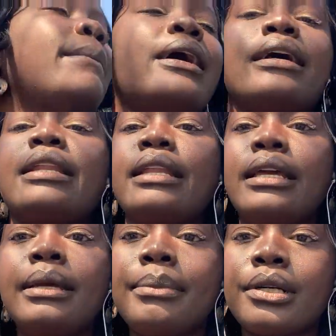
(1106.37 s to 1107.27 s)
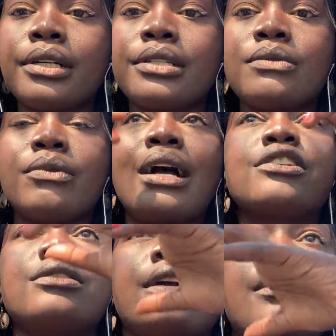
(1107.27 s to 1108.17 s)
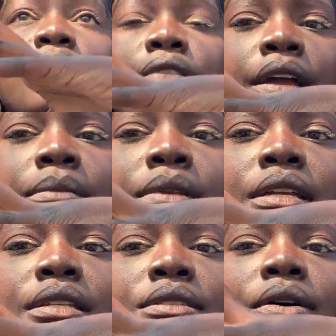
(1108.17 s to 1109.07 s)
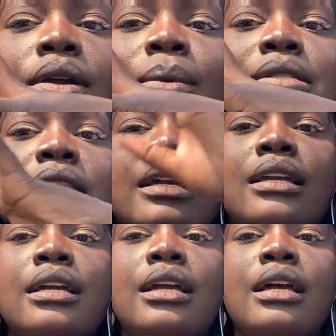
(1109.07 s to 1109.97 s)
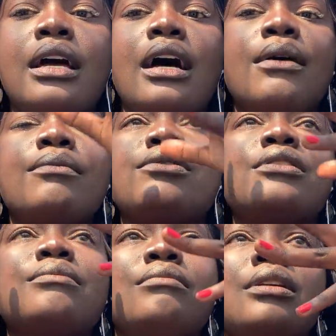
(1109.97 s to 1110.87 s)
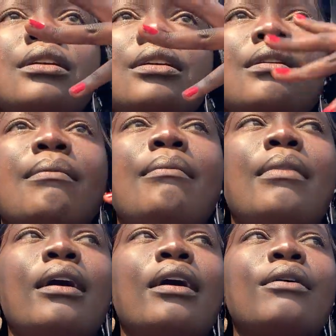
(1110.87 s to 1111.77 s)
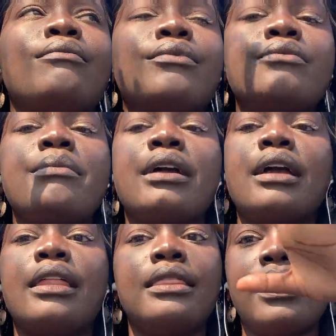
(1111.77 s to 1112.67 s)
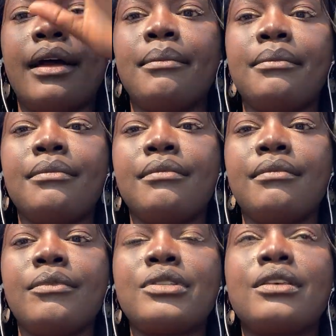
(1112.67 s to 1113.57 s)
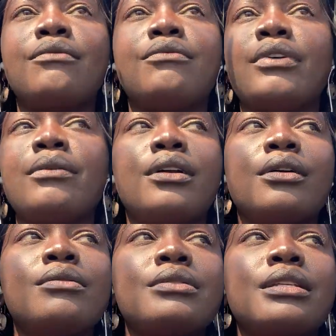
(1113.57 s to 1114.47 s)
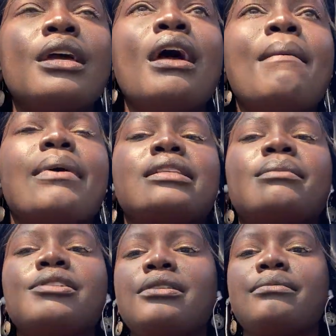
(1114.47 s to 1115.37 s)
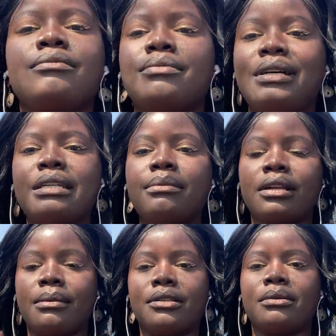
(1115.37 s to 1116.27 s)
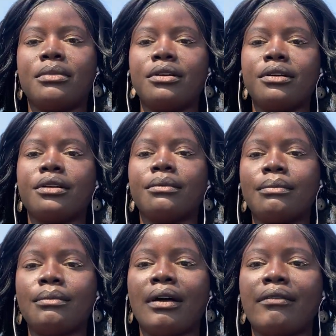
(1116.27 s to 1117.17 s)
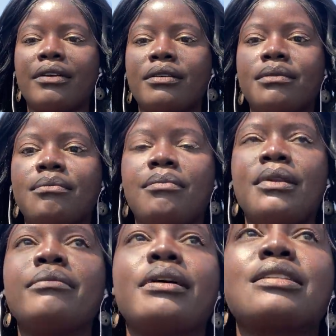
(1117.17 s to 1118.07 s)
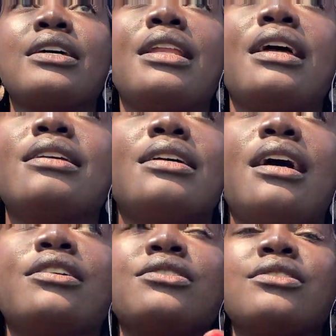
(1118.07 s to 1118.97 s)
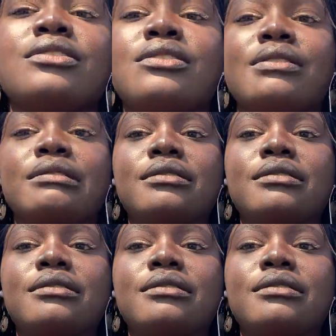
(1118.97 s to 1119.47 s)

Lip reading: my neighbors were actually like a family, so it wasn't like, I was just me, my roommate, and them. It was like very cozy. Parce que moi j'aime pas les blocs d'appartement comme avec plein de personnes. I just,